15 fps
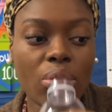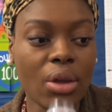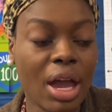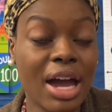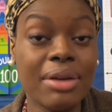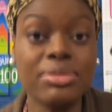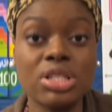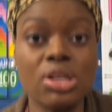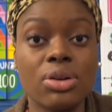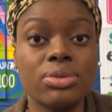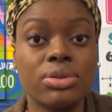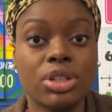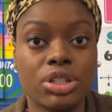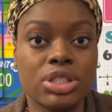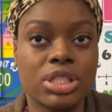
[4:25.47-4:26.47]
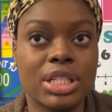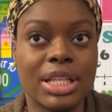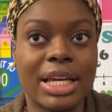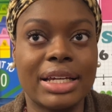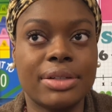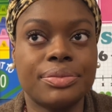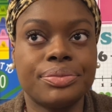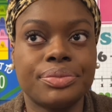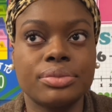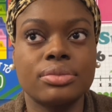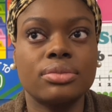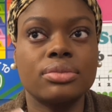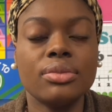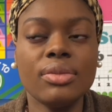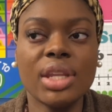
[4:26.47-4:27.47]
I'm so thirsty. Like,
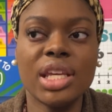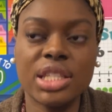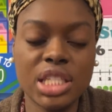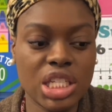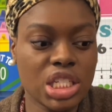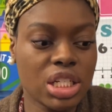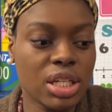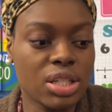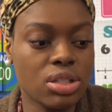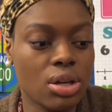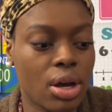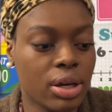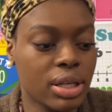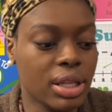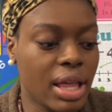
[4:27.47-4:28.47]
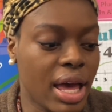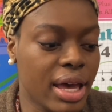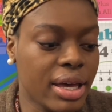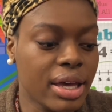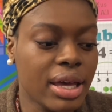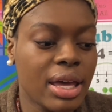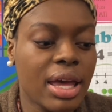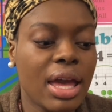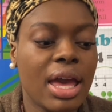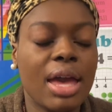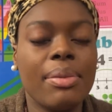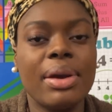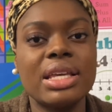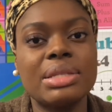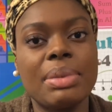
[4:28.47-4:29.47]
teaching and talking a lot, it
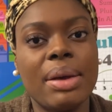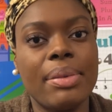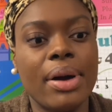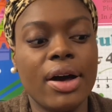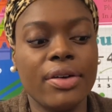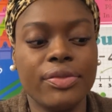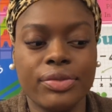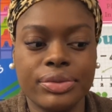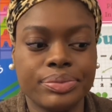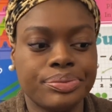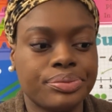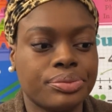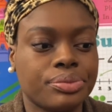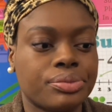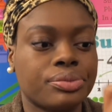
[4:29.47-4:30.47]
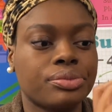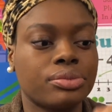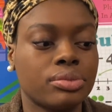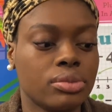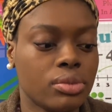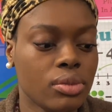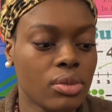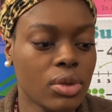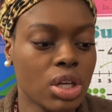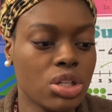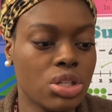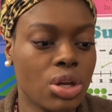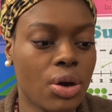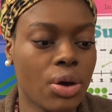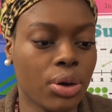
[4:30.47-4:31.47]
makes my mouth
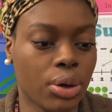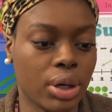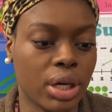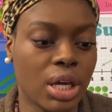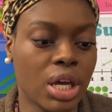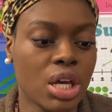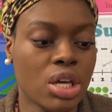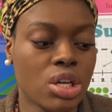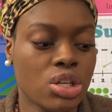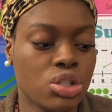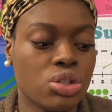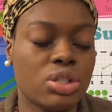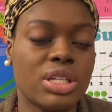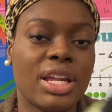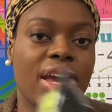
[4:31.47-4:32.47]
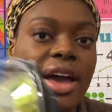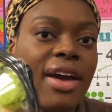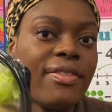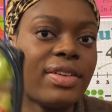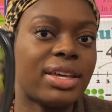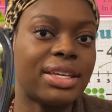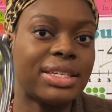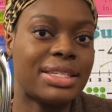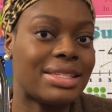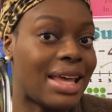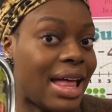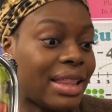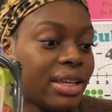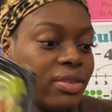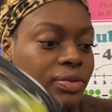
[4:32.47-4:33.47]
so hungry. So today I have a
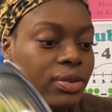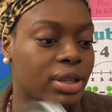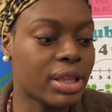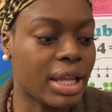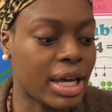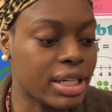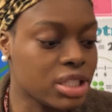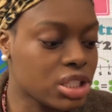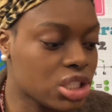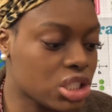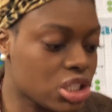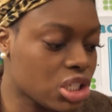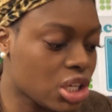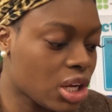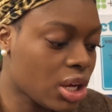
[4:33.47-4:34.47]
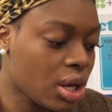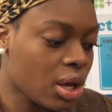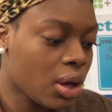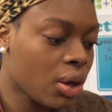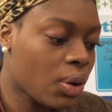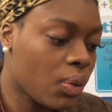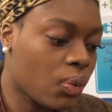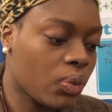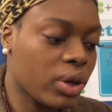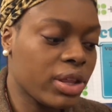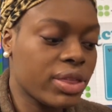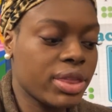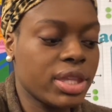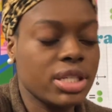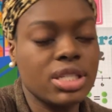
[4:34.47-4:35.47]
salad for lunch
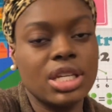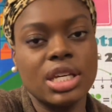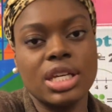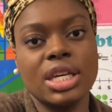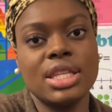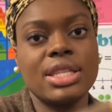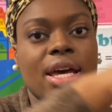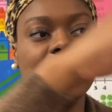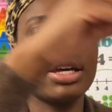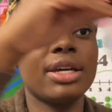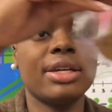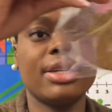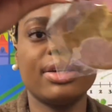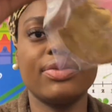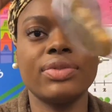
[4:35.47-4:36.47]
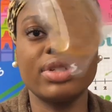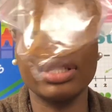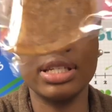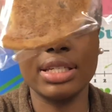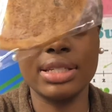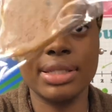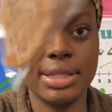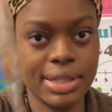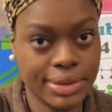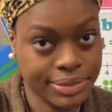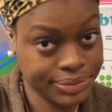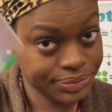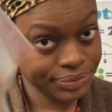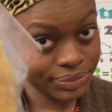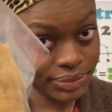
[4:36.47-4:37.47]
with this cookie that I couldn't resist
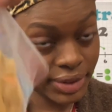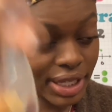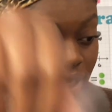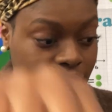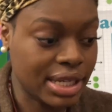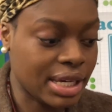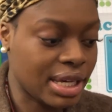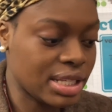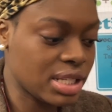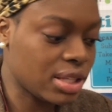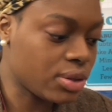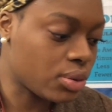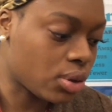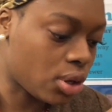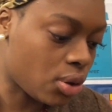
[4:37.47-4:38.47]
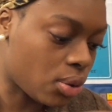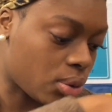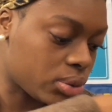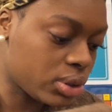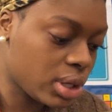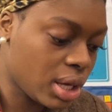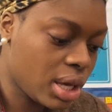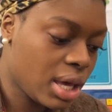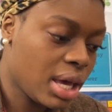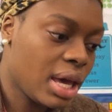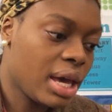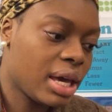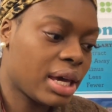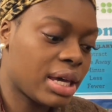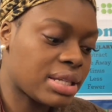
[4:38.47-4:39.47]
eating. It's a little cold
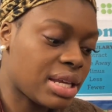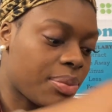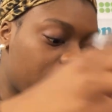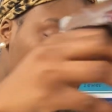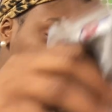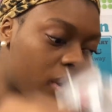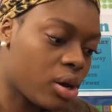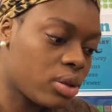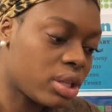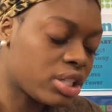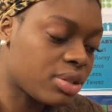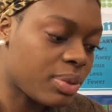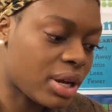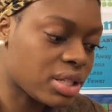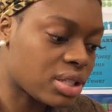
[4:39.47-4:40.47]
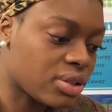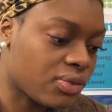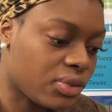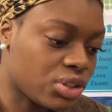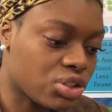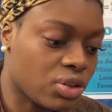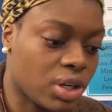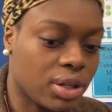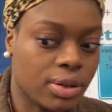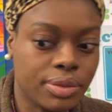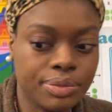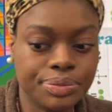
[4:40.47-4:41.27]
because I put my whole lunchbox in the refrigerator.